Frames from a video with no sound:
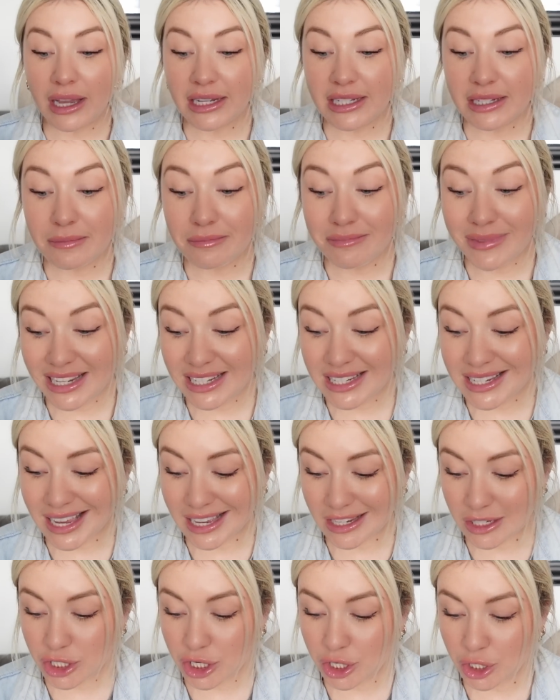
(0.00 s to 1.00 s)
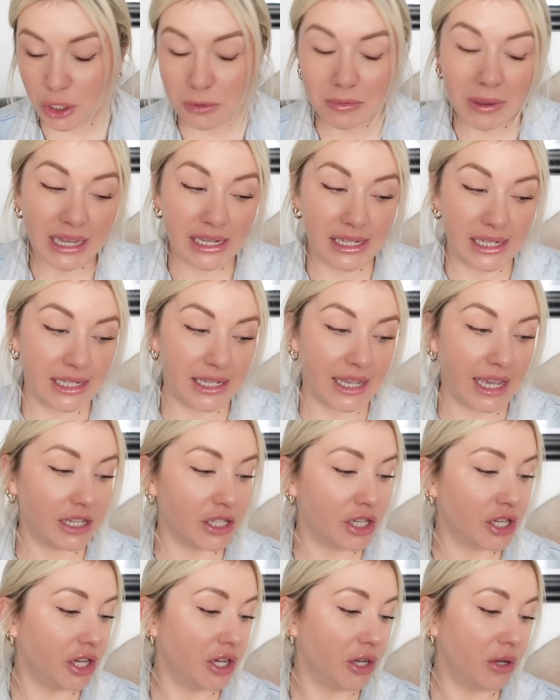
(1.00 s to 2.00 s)
I didn't mean to get 2, but I did get
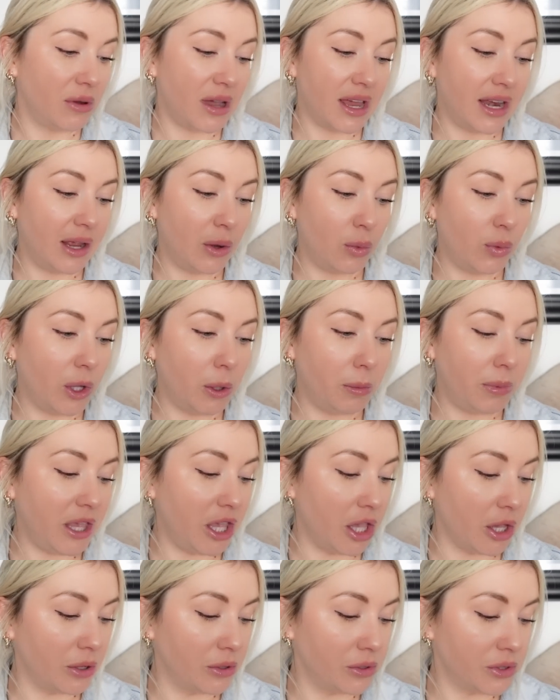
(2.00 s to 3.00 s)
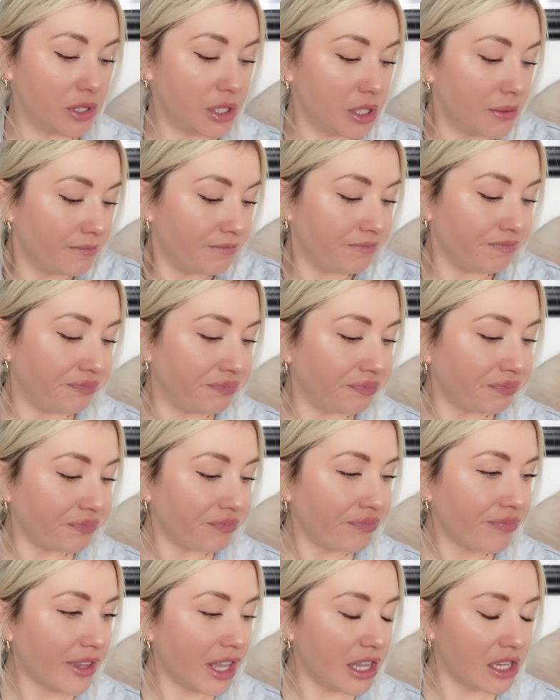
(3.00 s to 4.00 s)
2, and it will be used,
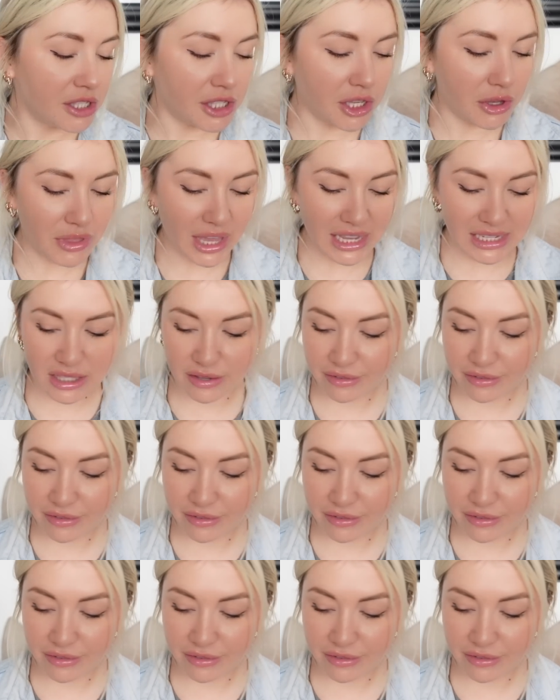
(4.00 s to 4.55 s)
so that's